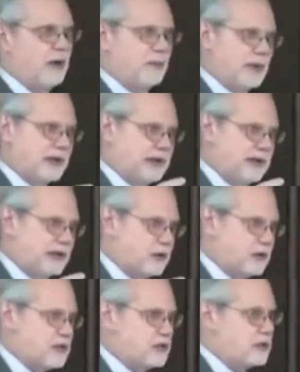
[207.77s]
but
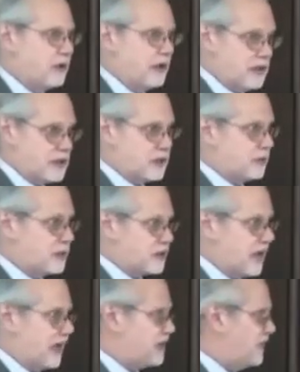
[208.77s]
increase your customer
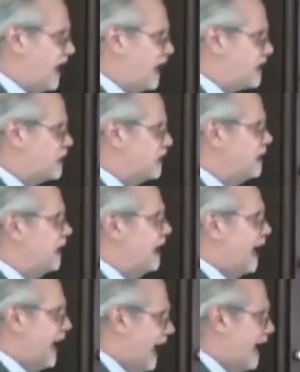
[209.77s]
satisfaction
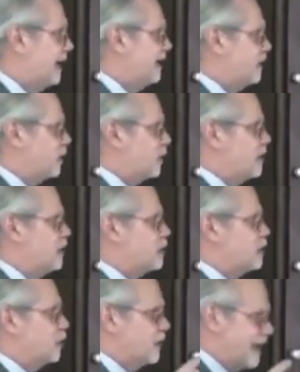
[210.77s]
and increase
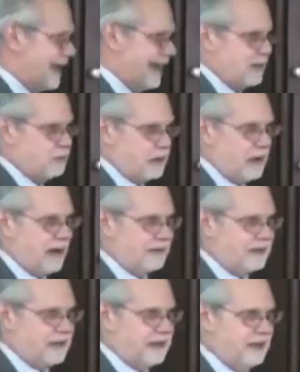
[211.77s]
your net
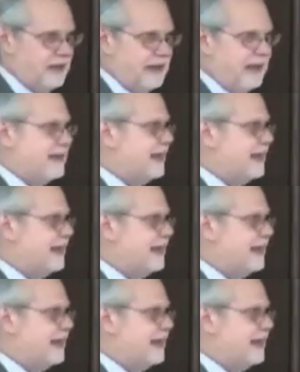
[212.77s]
profit. And